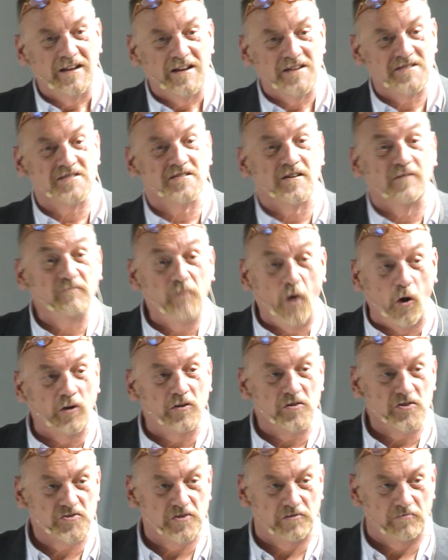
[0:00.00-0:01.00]
This is a
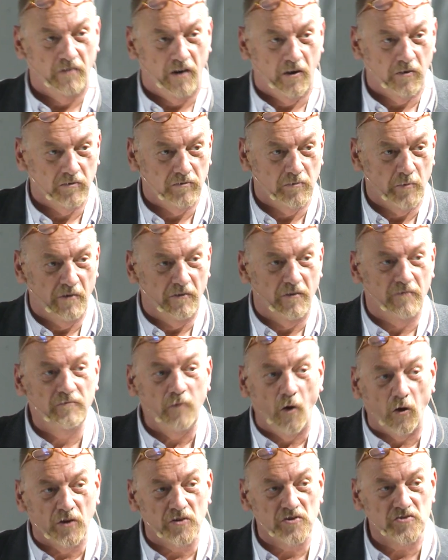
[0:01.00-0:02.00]
voluntary role. We're a
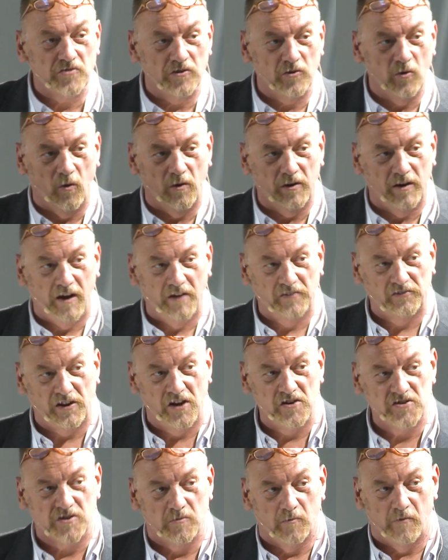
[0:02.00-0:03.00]
voluntary
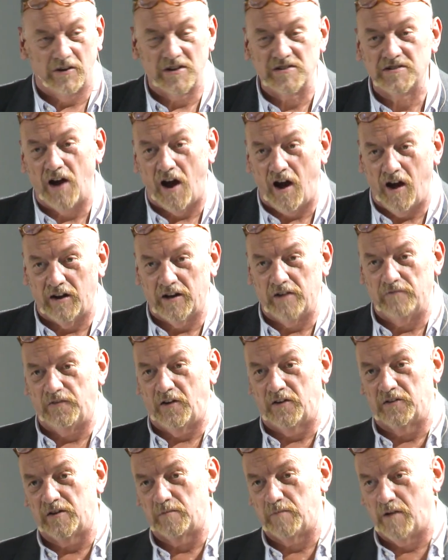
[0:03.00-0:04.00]
organisation. We're entirely
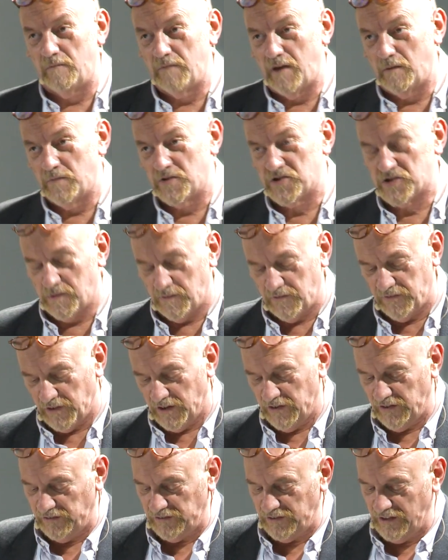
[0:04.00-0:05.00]
funded by membership
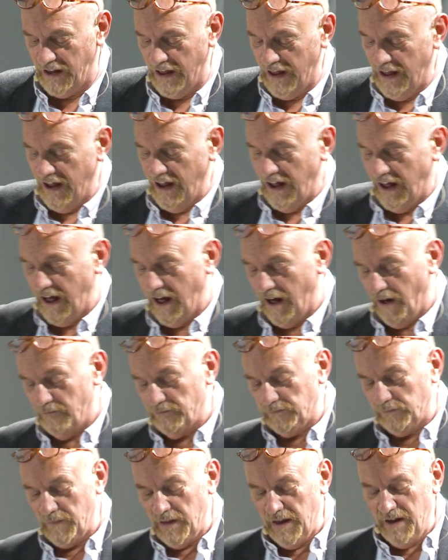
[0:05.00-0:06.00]
fees.
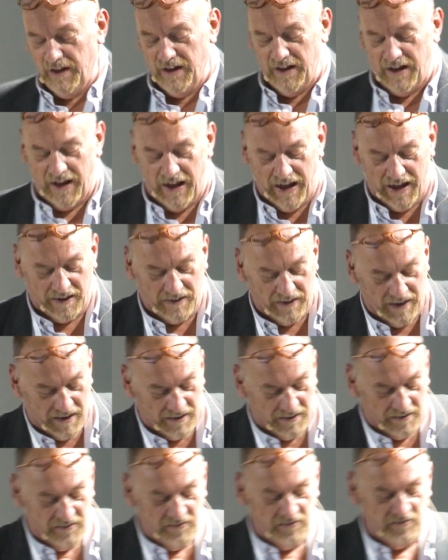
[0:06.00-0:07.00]

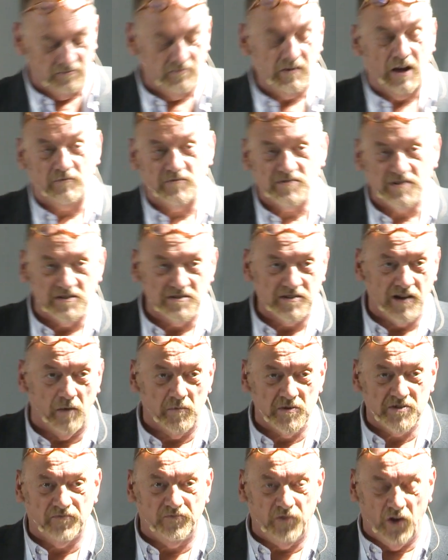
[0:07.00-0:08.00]
And ever since I
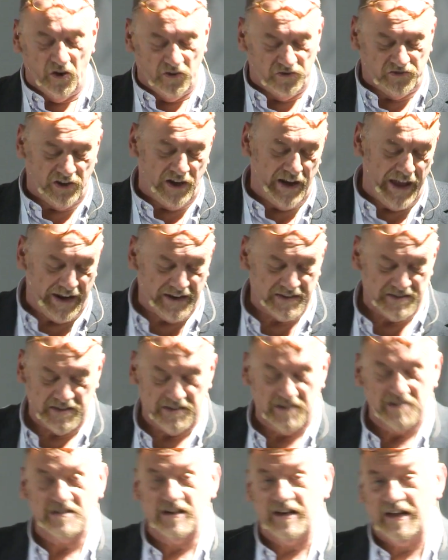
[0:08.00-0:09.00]
was first
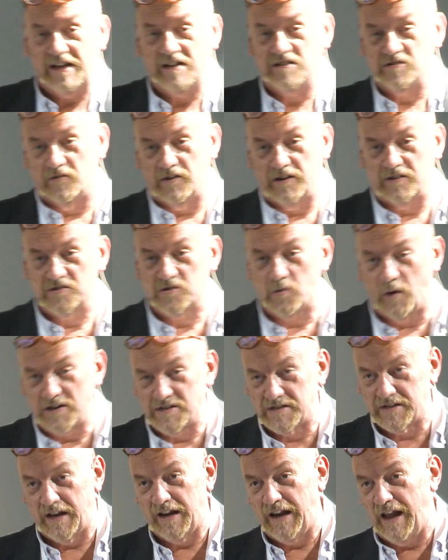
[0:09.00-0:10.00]
elected as leader in
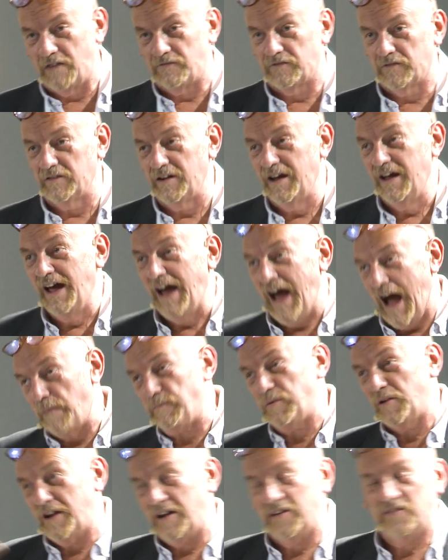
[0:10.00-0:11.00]
2011,
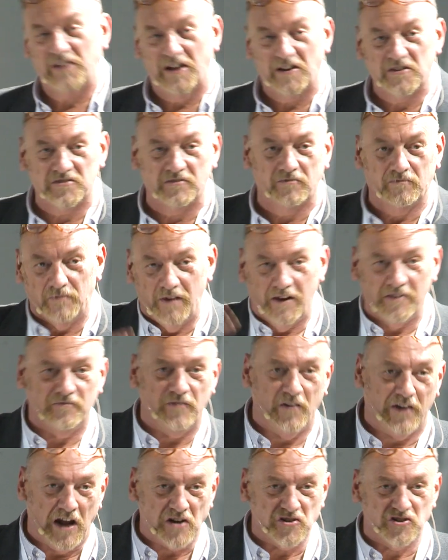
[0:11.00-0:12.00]
happily
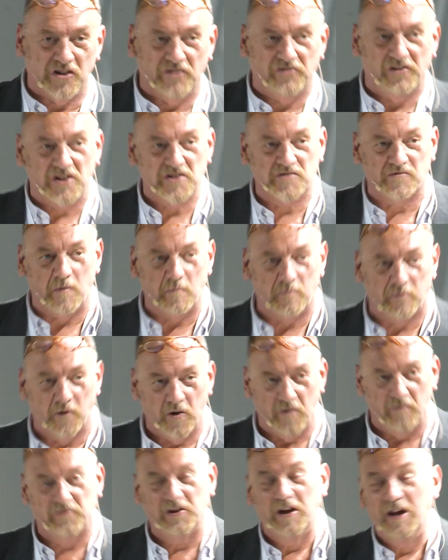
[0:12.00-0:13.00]
financially things have
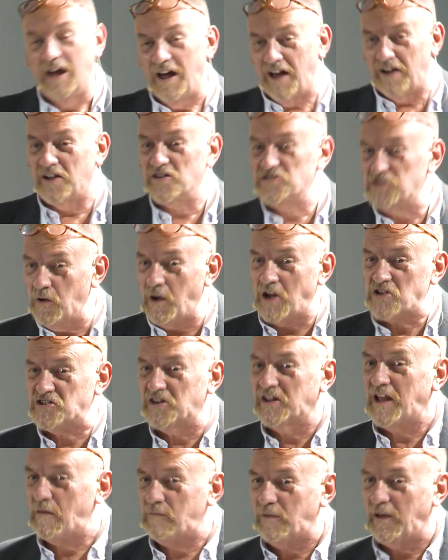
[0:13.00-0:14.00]
improved, and I do
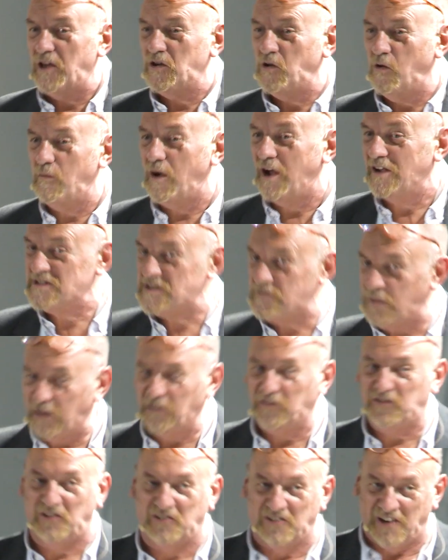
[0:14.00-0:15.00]
actually get paid all my
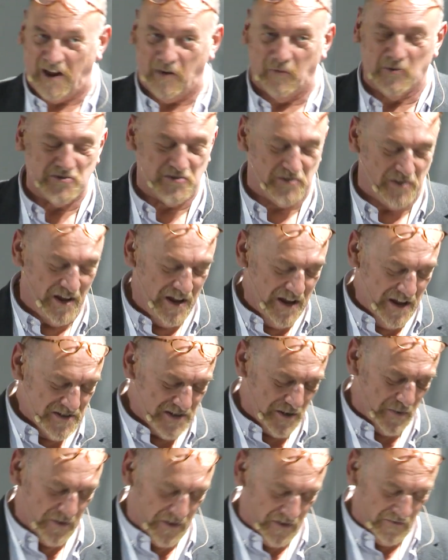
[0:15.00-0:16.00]
expenses now, which is
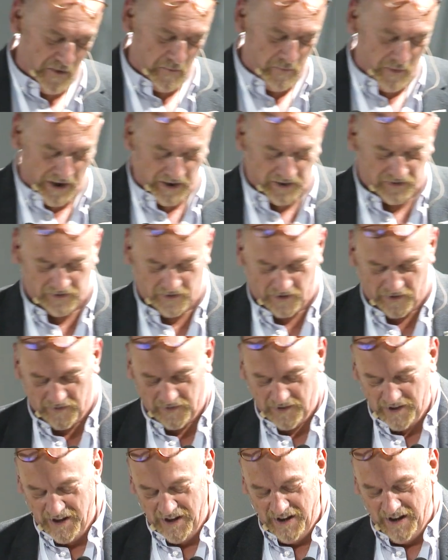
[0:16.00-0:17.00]
something of a breakthrough.
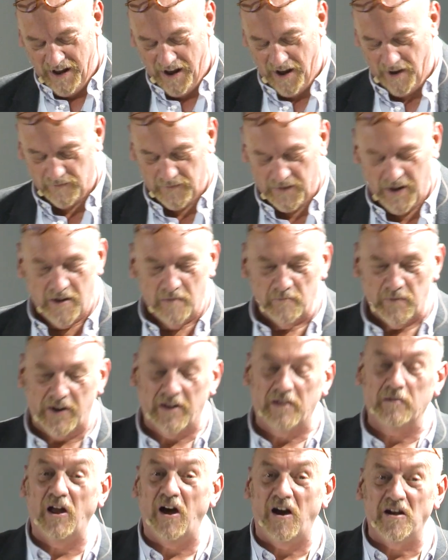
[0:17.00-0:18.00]
But
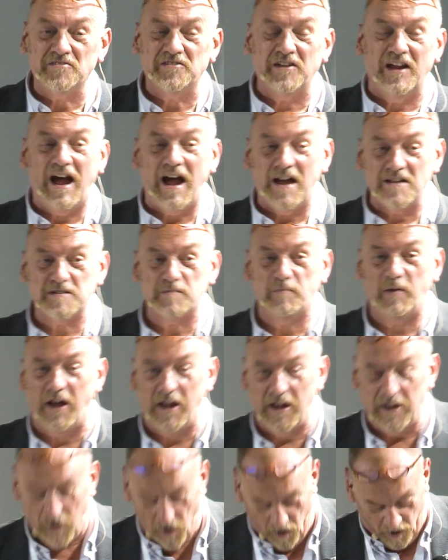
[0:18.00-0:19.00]
at last it has
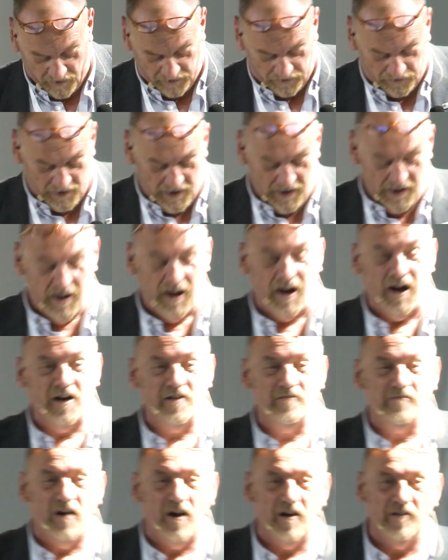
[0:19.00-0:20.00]
paid off.
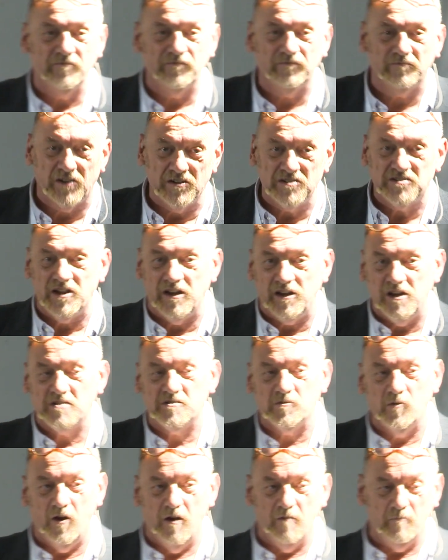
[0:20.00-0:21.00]
I've continued
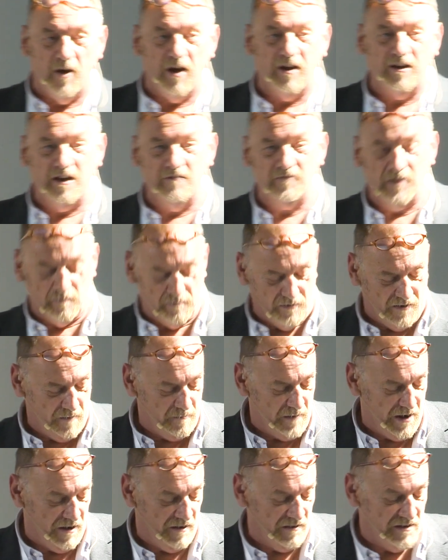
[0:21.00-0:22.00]
to earn my living
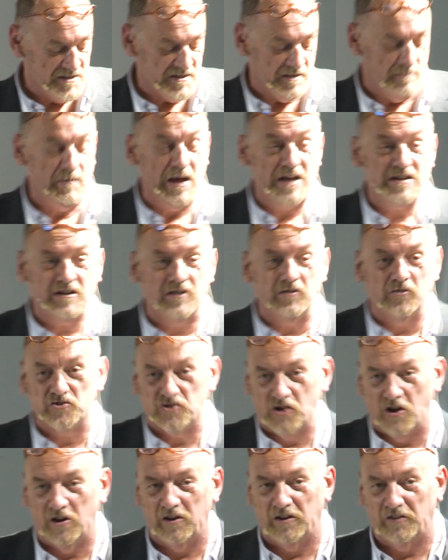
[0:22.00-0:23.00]
primarily as a medical
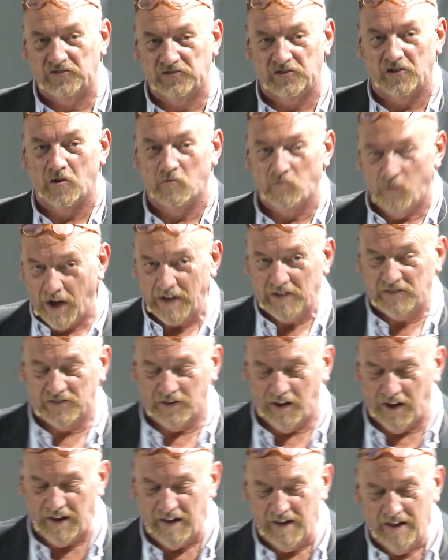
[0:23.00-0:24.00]
journalist and a
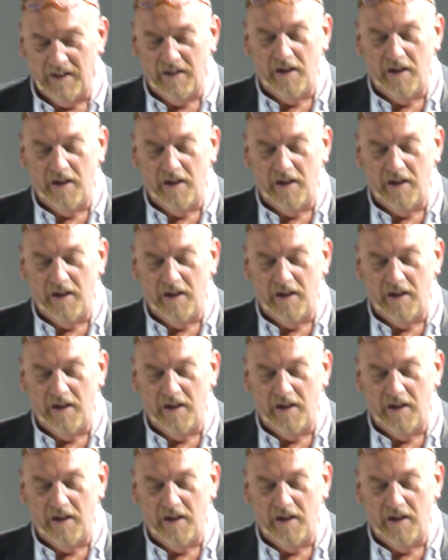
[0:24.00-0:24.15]
writer,